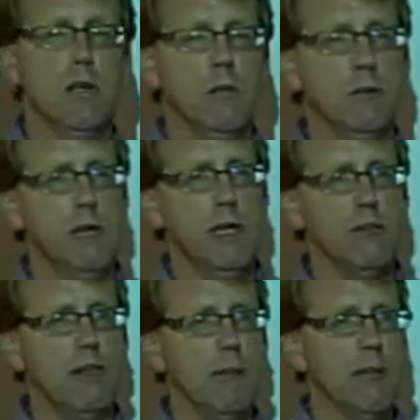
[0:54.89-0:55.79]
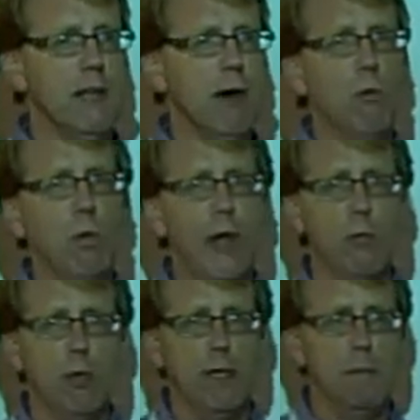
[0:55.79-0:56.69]
It would be an example of that, what that
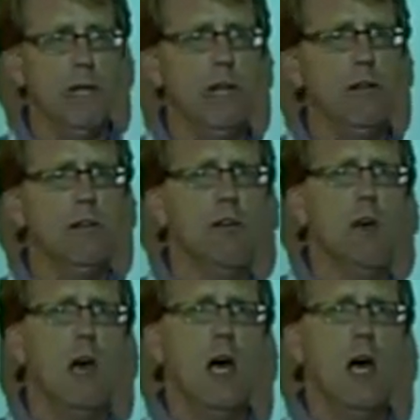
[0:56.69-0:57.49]
really means.